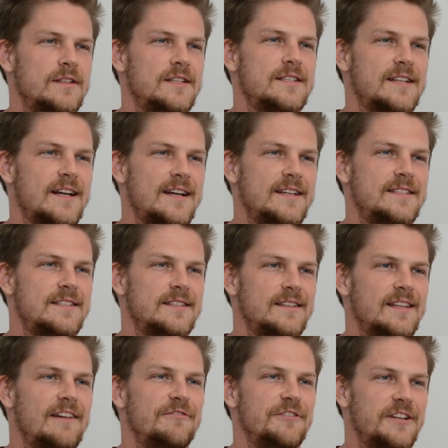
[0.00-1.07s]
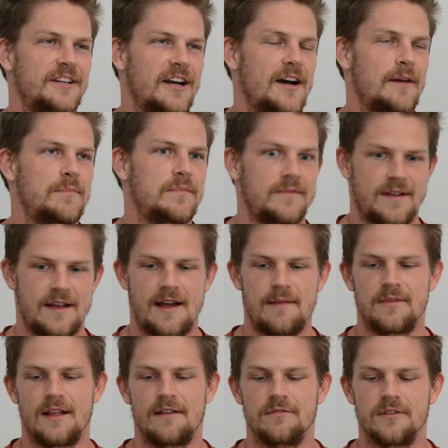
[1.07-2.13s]
This guy's leveling up.
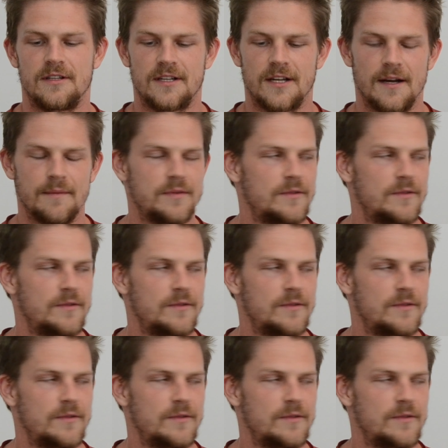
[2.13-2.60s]
I'm leveling up.